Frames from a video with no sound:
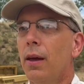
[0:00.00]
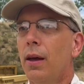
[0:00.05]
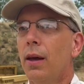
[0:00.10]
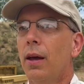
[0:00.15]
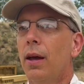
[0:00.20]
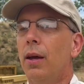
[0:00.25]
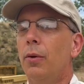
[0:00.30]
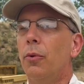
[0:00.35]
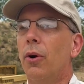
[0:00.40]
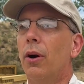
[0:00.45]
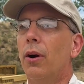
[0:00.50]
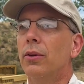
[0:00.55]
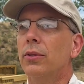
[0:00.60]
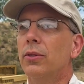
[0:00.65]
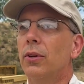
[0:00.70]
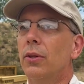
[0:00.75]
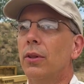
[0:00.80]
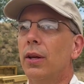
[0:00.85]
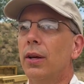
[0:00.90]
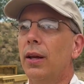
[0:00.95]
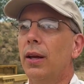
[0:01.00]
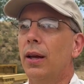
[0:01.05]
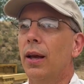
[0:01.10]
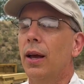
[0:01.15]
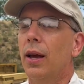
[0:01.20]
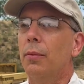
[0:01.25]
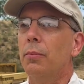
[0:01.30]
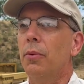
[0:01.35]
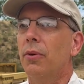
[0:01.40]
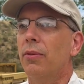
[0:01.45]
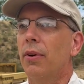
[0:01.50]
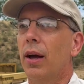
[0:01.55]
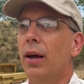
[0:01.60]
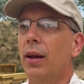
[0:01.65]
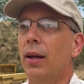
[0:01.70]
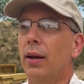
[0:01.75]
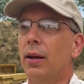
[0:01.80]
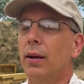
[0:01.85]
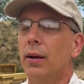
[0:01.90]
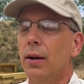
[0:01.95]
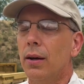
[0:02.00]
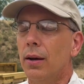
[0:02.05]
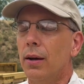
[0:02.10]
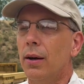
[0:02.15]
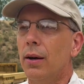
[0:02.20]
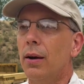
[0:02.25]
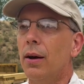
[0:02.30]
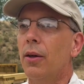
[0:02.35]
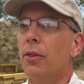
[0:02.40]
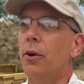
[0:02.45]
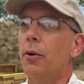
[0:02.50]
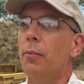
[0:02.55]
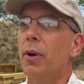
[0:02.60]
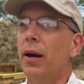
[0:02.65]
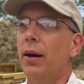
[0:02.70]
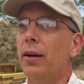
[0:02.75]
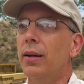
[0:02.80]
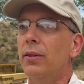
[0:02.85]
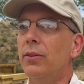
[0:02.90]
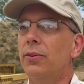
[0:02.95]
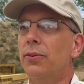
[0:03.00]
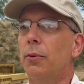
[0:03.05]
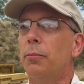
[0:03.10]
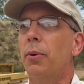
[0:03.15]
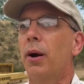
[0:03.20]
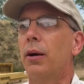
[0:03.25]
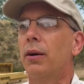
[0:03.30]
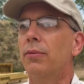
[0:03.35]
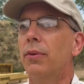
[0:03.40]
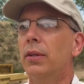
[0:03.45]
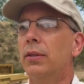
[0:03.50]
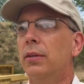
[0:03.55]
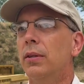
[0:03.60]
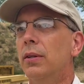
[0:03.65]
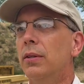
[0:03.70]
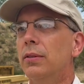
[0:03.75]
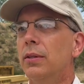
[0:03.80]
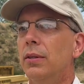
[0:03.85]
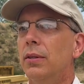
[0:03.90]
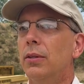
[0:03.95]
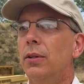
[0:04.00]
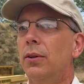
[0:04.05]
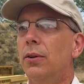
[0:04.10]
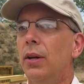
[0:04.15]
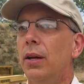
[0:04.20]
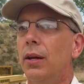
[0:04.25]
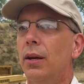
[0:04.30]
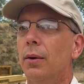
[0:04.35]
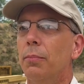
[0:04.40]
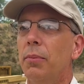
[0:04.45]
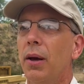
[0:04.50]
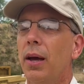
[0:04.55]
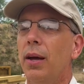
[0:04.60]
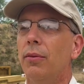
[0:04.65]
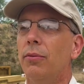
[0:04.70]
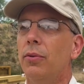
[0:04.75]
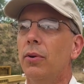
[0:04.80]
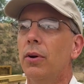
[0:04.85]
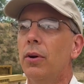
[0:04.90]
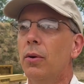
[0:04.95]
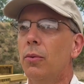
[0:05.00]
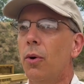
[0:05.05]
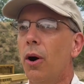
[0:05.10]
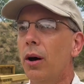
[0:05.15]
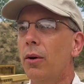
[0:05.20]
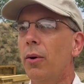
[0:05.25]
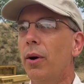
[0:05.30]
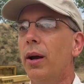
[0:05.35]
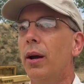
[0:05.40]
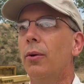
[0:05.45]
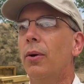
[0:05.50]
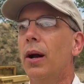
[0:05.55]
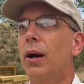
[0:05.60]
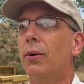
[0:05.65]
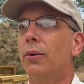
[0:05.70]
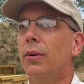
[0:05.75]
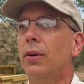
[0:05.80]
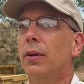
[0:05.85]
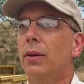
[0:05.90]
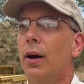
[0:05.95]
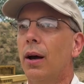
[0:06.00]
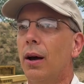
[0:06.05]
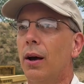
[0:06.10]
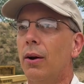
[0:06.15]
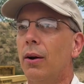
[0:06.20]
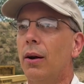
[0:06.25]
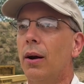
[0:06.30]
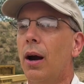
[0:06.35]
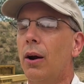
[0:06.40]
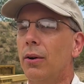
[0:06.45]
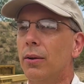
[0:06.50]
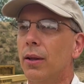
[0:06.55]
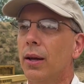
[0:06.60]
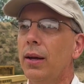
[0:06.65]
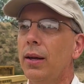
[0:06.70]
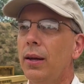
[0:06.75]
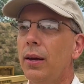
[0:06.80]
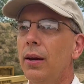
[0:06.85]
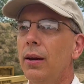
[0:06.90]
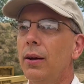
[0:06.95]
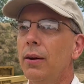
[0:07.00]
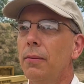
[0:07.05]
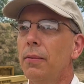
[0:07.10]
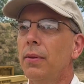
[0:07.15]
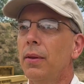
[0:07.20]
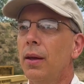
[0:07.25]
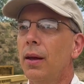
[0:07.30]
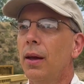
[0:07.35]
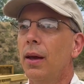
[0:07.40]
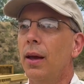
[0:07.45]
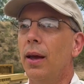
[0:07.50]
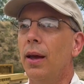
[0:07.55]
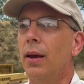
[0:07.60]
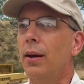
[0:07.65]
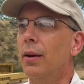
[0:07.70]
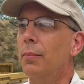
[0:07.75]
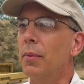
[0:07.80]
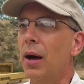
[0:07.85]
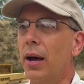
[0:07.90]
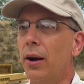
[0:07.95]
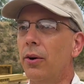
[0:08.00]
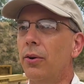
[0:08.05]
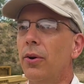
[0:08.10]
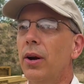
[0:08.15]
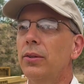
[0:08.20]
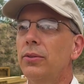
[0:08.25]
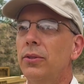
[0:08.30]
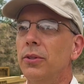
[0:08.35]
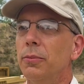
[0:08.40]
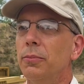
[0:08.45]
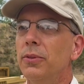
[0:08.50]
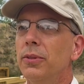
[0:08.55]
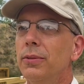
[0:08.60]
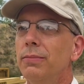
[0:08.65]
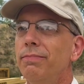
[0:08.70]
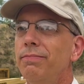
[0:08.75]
And we're also looking at providing uh, other amenities for park visitors, including a paved walkway around our, our lake here and modern restrooms.